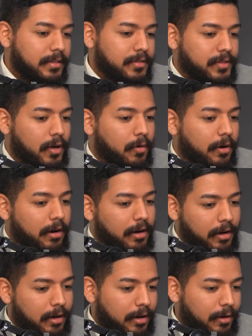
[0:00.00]
So,
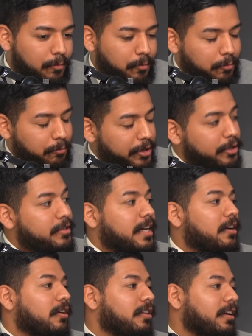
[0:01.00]
you
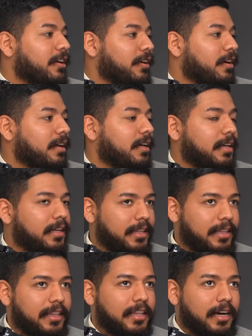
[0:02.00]
said earlier
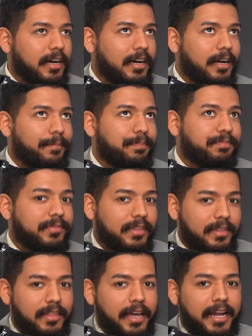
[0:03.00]
um,
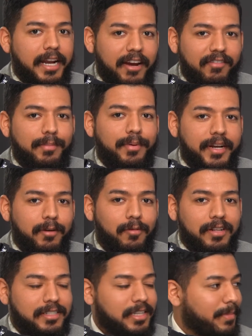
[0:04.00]
that everybody
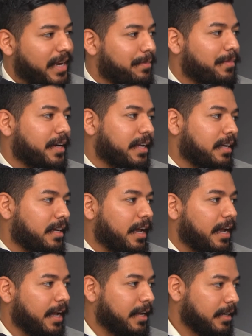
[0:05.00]
wants to make money,
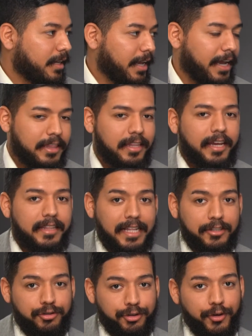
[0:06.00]
and and and
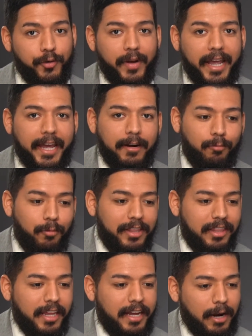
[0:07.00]
that's true. And one
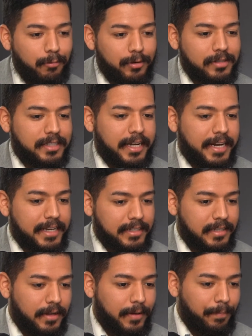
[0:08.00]
thing I will say is,